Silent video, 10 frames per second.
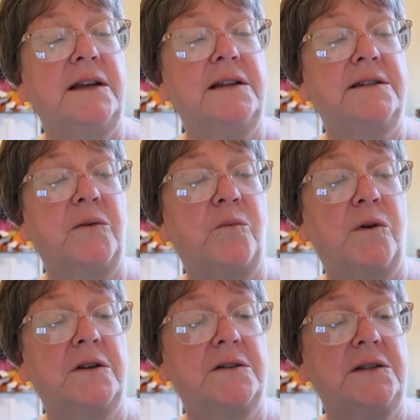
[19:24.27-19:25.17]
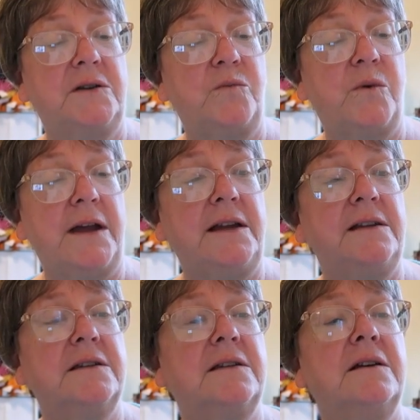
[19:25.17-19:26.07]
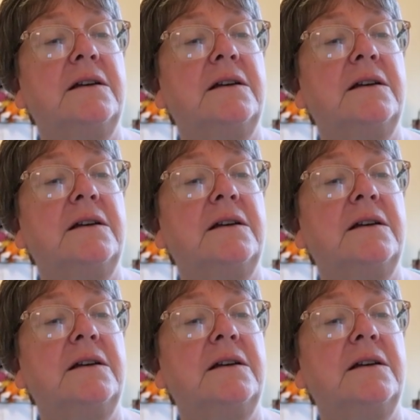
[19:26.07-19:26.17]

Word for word: It is a worsted weight.